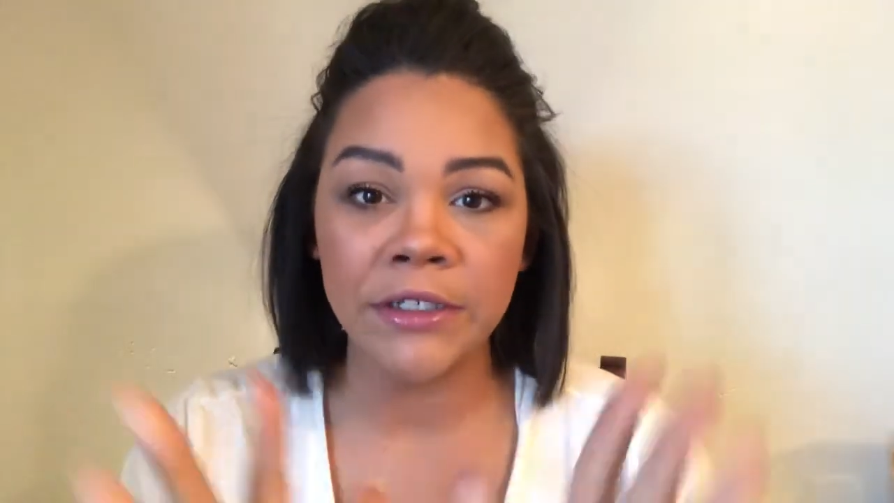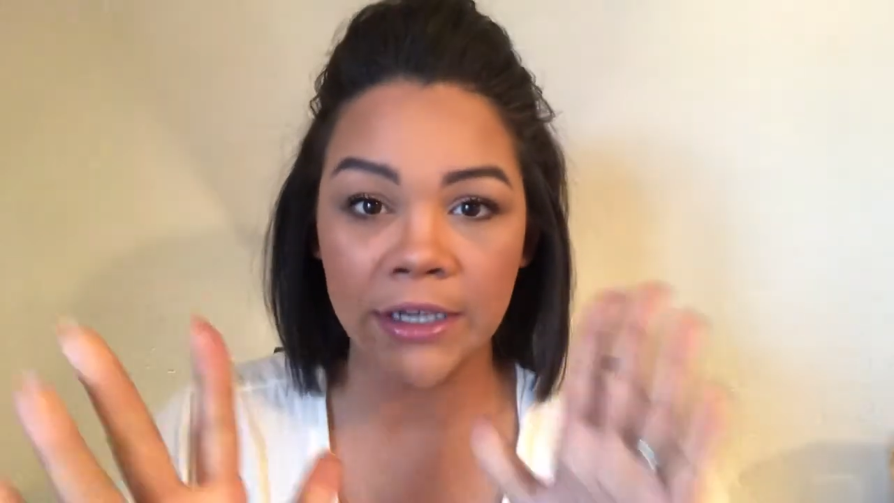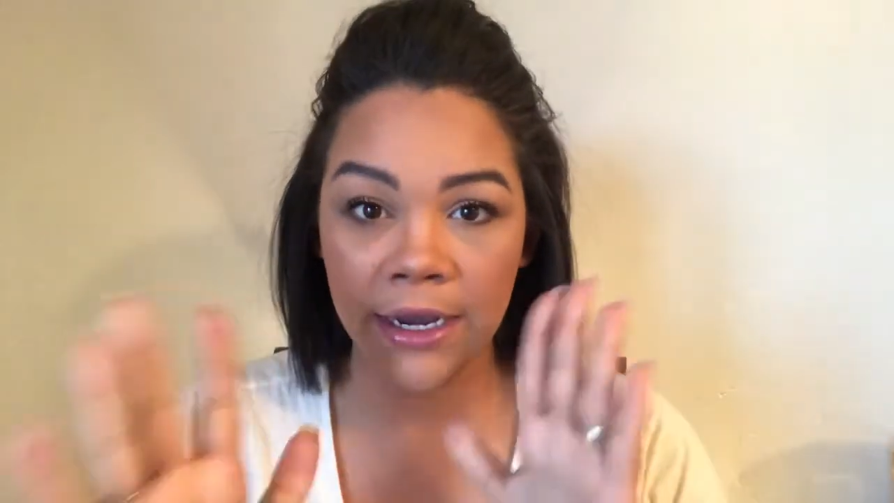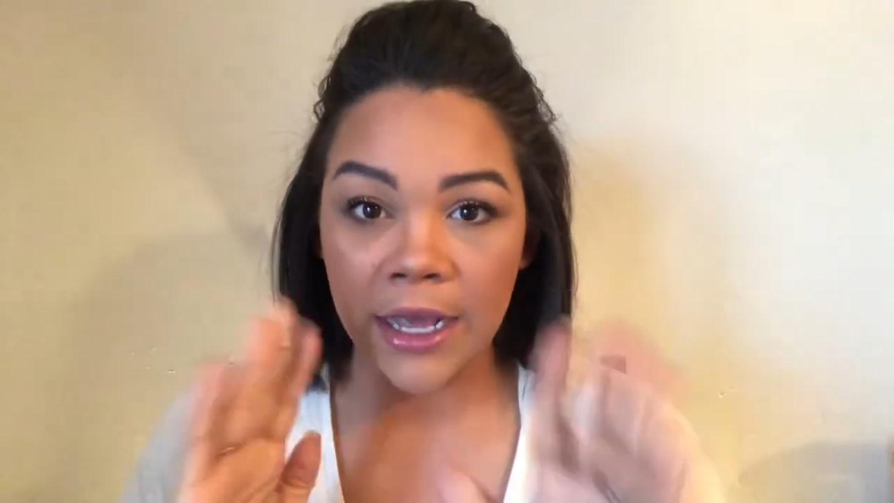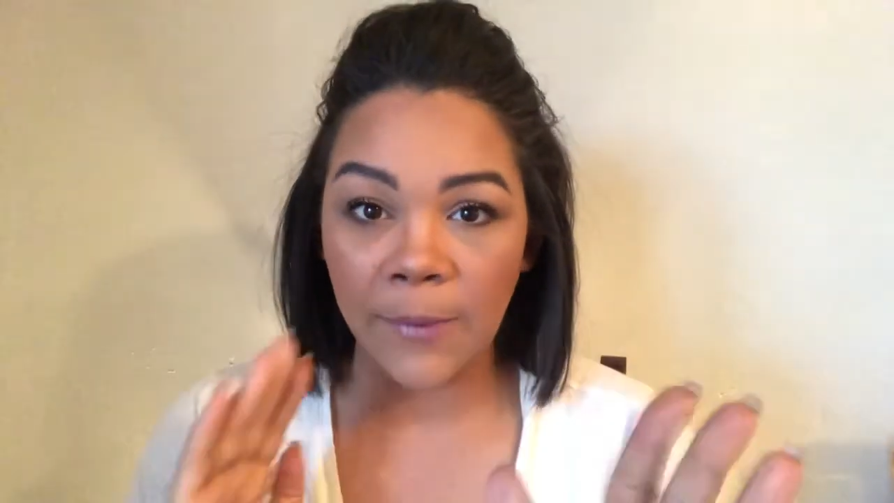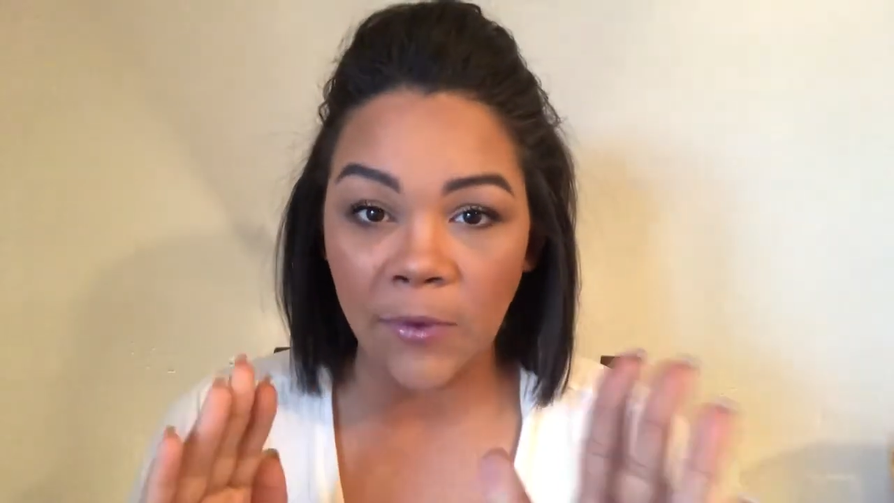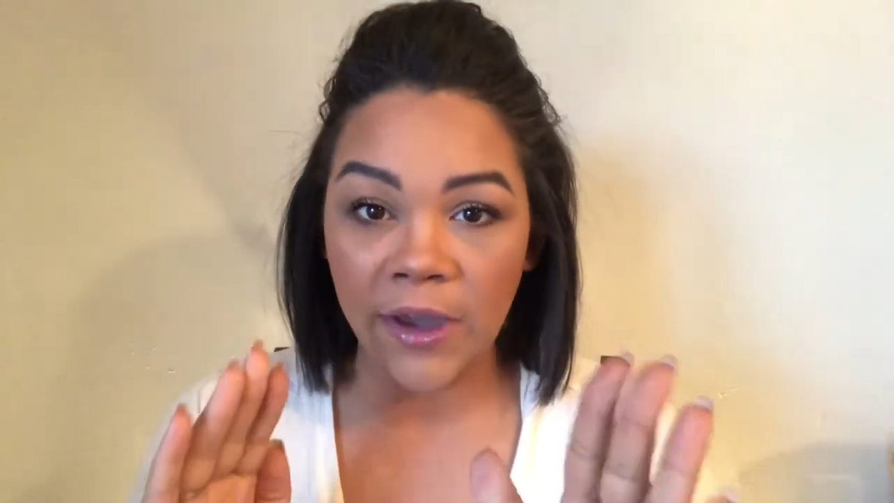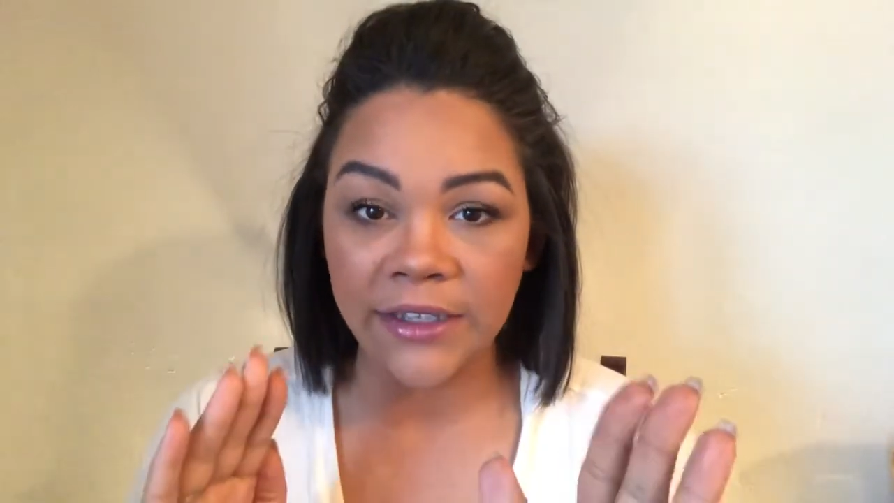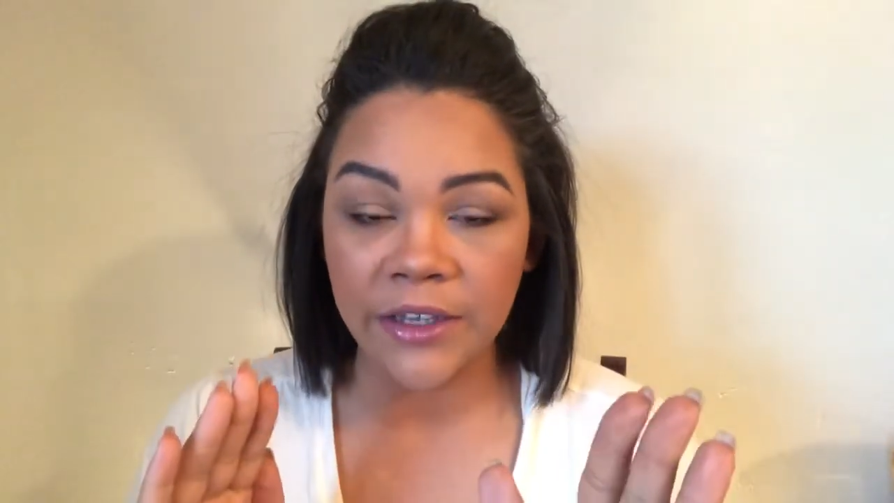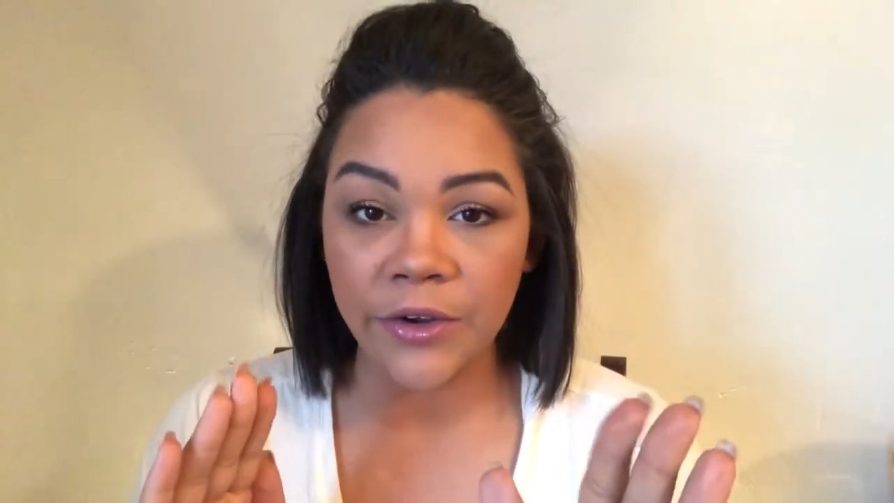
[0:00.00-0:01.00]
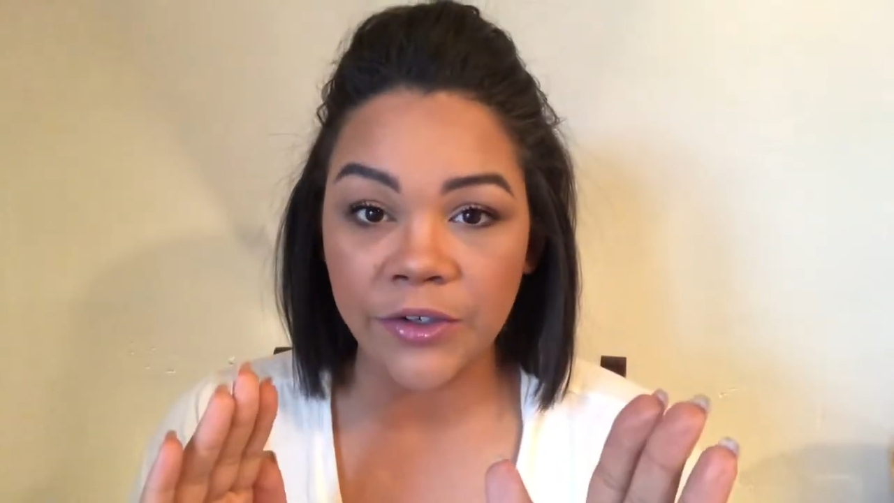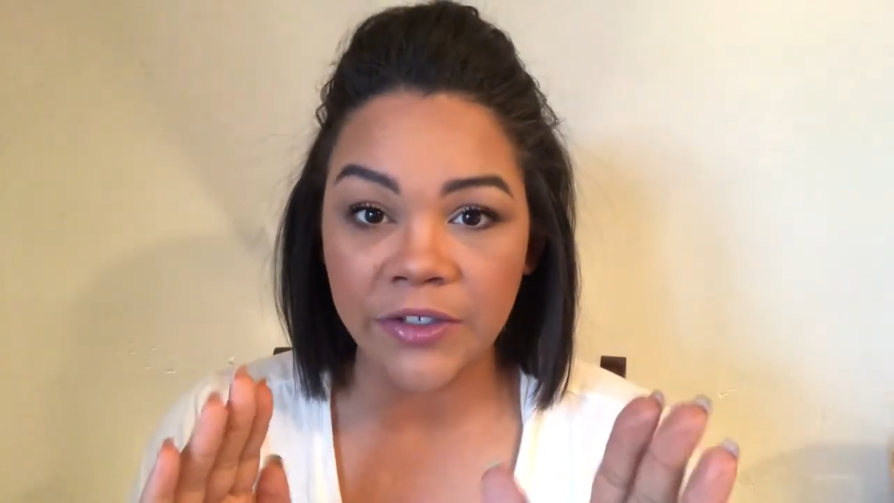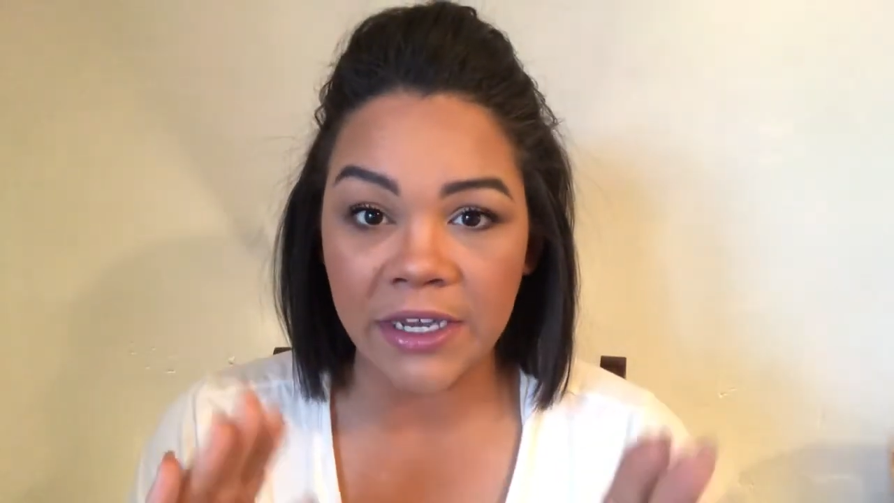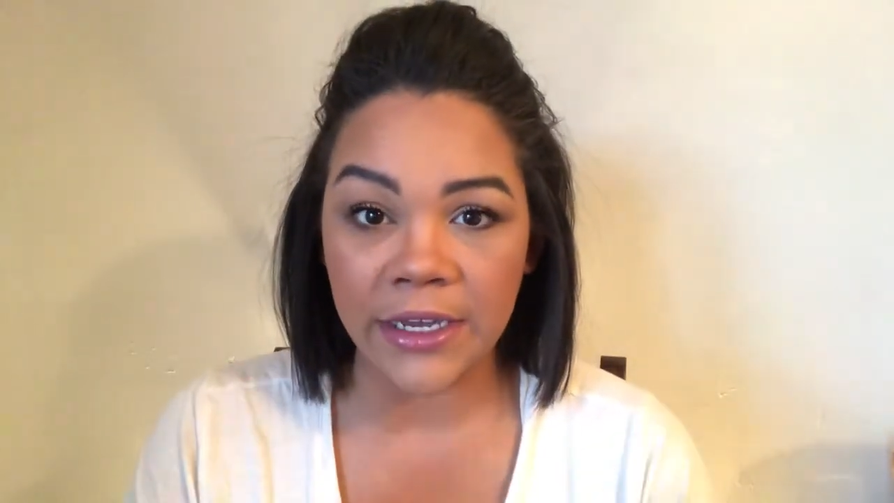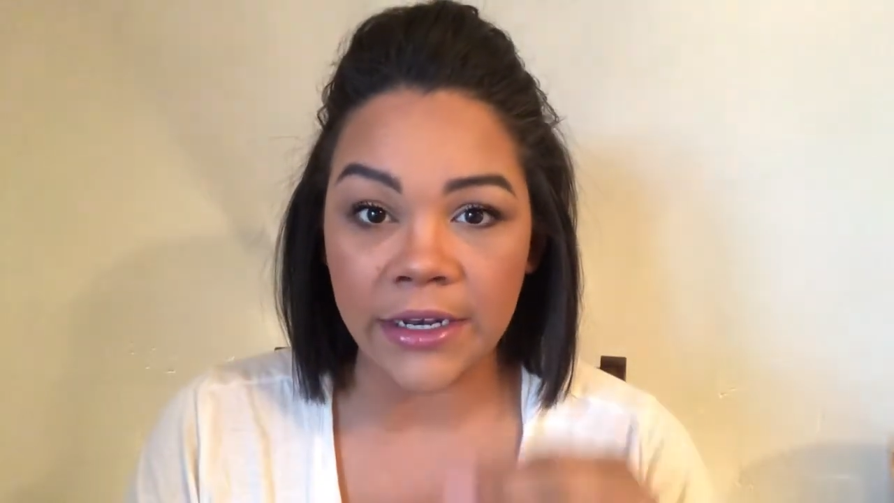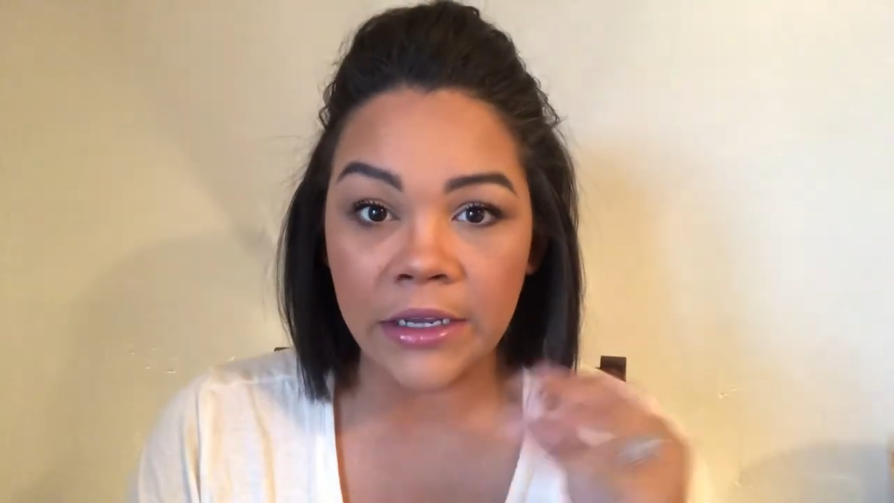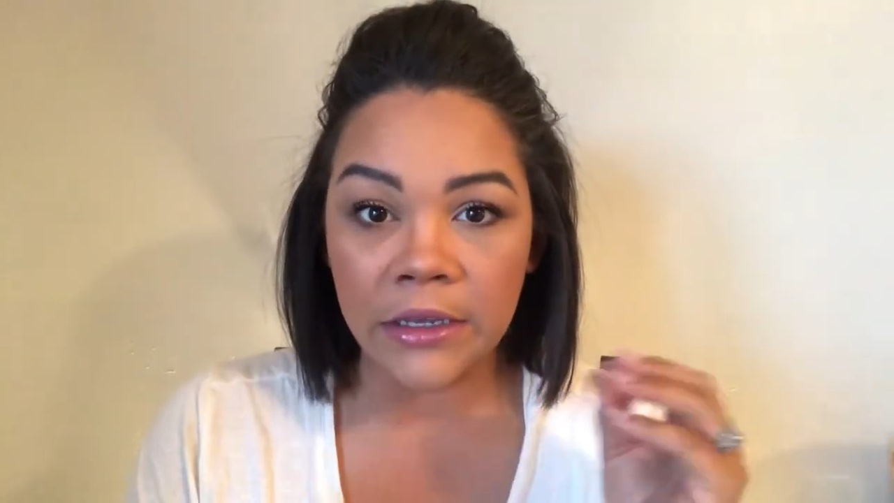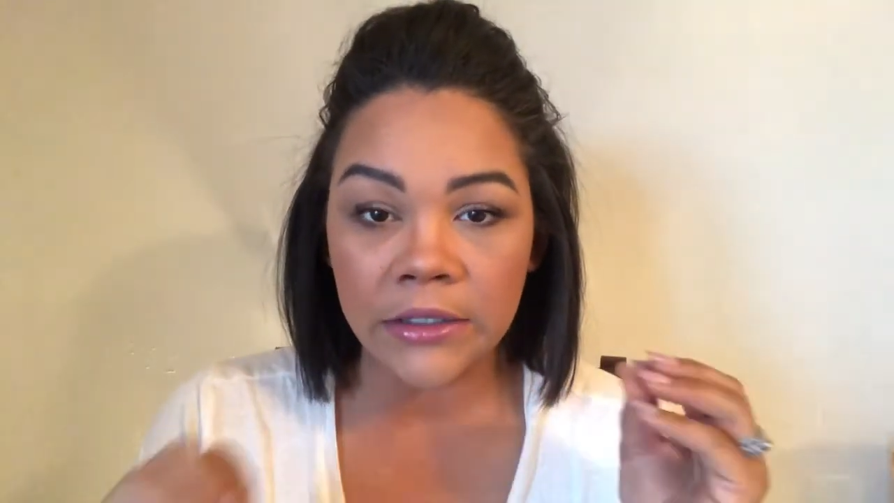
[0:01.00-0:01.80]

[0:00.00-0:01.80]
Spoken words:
to kind of help you guys understand